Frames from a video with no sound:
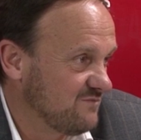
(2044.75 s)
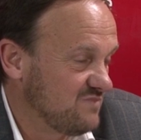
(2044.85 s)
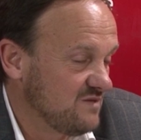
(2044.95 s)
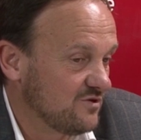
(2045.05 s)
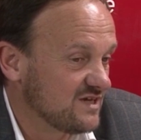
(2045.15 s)

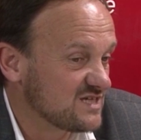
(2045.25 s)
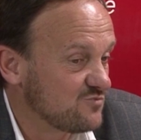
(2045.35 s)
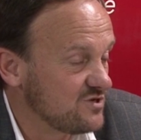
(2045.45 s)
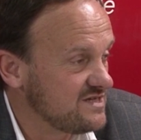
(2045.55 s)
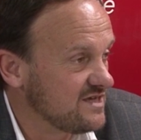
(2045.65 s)
people
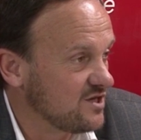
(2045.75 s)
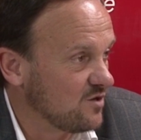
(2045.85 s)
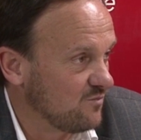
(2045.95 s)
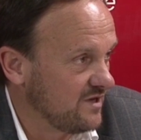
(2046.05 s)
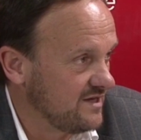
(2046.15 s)
expressing
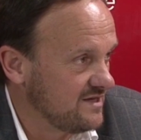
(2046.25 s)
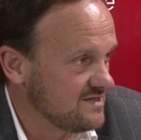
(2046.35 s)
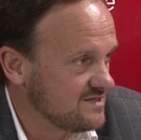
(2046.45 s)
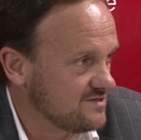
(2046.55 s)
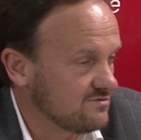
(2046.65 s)

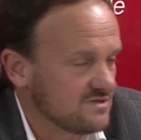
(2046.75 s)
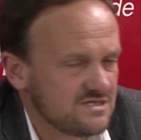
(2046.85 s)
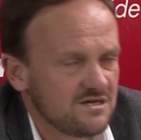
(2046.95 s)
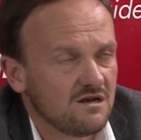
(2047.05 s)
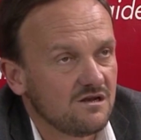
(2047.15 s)
complaints, you will see
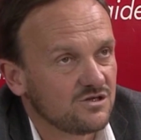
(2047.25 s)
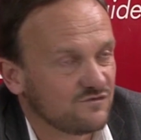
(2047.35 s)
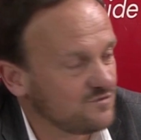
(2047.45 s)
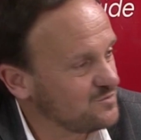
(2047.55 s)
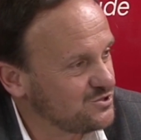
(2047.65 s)
a lot of
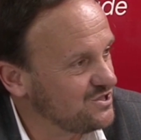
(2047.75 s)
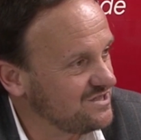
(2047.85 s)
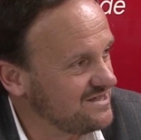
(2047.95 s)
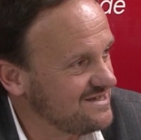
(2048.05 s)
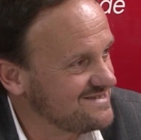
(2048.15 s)

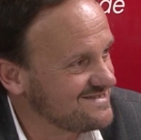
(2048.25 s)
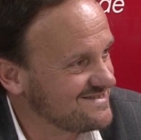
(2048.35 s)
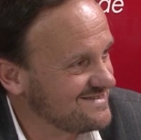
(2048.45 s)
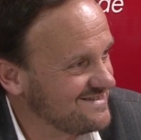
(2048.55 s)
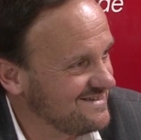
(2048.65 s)
opportunities
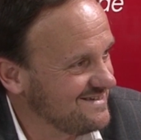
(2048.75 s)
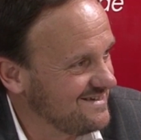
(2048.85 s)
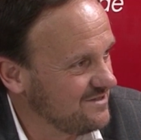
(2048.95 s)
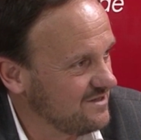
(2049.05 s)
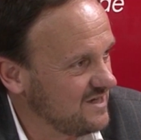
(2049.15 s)

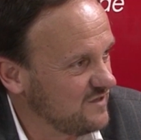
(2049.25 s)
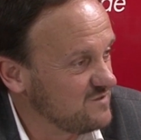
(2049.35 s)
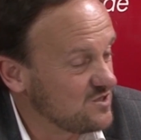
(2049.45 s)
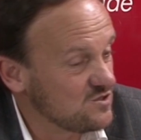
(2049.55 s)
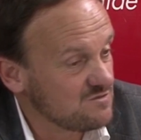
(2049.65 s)
in the life,
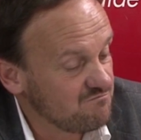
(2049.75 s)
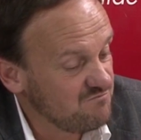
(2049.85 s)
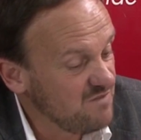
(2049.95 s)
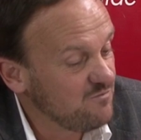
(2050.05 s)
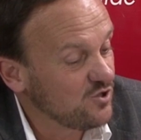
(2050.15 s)
because
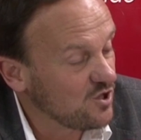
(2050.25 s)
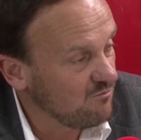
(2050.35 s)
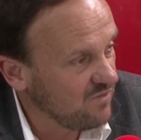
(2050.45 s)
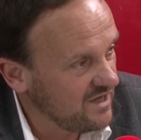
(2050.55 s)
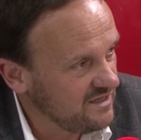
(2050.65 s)
people
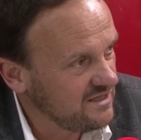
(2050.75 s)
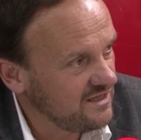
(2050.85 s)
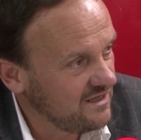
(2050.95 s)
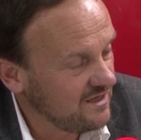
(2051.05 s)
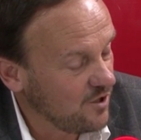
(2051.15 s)
complaining
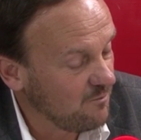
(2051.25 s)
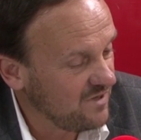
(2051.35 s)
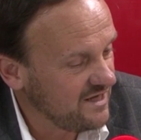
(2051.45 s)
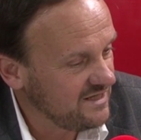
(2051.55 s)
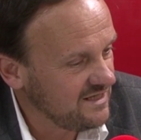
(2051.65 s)

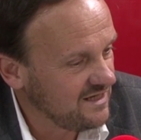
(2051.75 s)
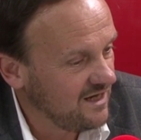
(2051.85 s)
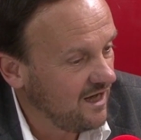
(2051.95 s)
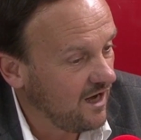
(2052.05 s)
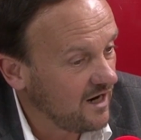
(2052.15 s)

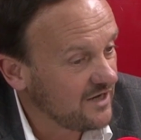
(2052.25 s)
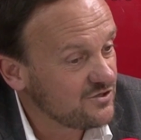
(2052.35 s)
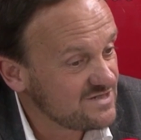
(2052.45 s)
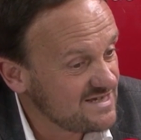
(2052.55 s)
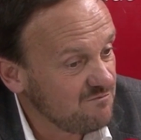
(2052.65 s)
are the
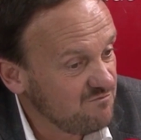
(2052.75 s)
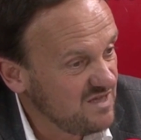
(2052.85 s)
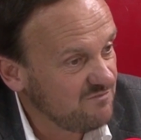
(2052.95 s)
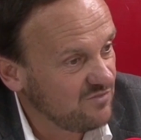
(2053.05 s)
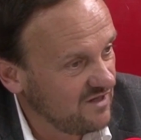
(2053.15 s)
same
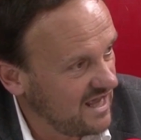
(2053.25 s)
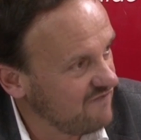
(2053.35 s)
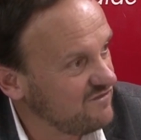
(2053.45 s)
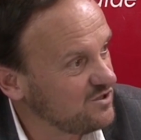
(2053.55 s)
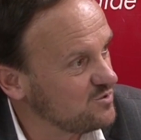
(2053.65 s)
people
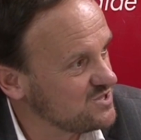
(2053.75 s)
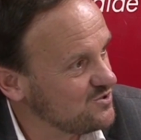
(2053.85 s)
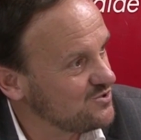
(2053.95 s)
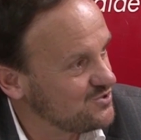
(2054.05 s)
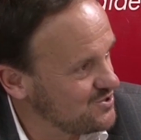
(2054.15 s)
having the
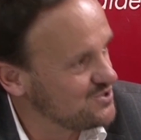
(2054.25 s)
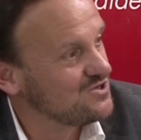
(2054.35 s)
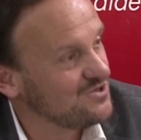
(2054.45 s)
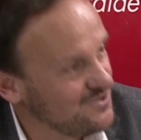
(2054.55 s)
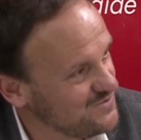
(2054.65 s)
resources
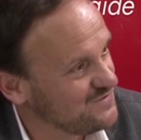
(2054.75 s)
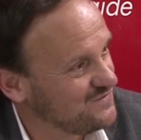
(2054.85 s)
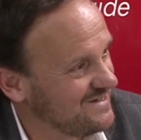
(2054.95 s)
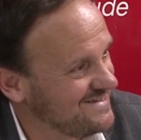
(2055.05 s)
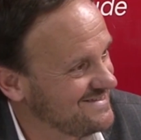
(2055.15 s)
to
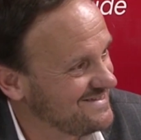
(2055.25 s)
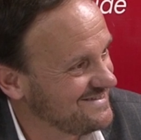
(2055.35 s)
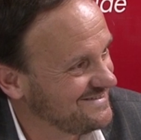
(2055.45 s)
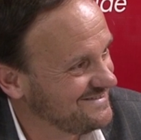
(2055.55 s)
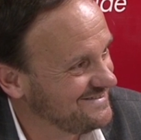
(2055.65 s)
find
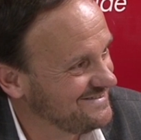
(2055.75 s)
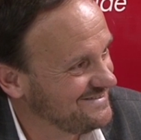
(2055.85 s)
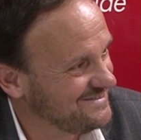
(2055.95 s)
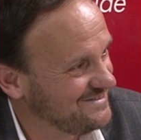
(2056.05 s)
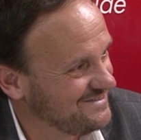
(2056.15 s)

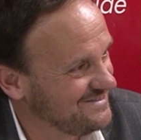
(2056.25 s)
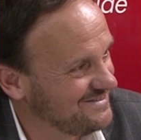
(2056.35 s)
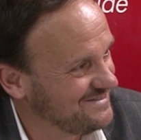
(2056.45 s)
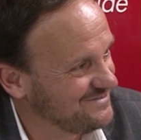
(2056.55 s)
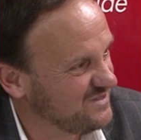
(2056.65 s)

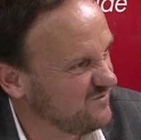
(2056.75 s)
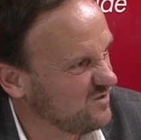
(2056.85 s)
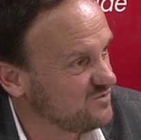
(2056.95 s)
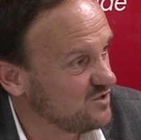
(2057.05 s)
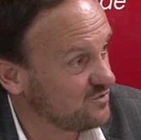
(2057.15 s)
to develop
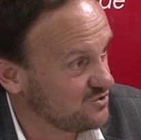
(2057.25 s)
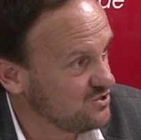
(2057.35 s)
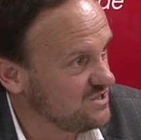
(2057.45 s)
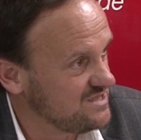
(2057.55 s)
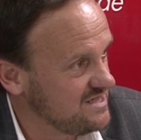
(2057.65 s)
the
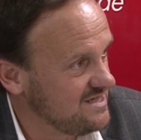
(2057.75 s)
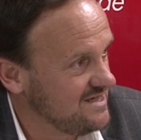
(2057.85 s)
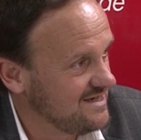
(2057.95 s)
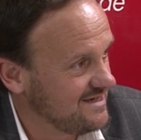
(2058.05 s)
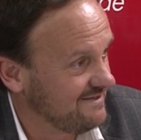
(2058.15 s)
opportunity
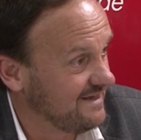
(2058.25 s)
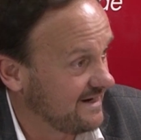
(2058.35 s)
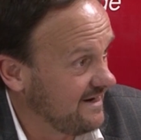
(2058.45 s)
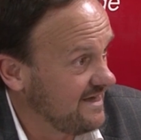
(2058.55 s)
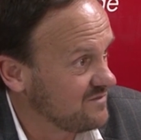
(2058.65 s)
they
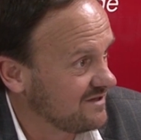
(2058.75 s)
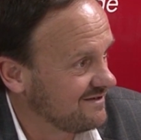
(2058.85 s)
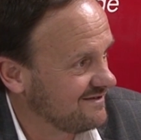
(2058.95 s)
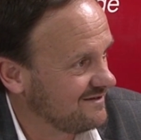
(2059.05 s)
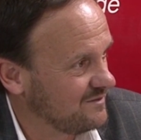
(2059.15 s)
claim
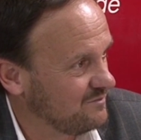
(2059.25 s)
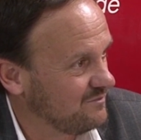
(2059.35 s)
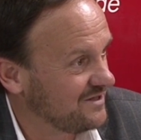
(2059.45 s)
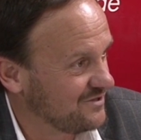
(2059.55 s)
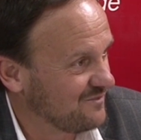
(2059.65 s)

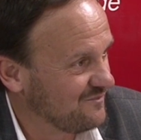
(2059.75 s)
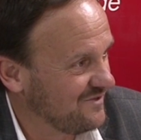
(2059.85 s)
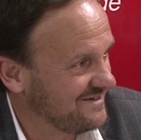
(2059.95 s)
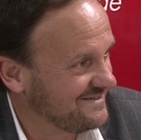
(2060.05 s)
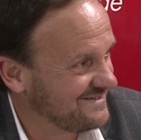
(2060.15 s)
by the complaint.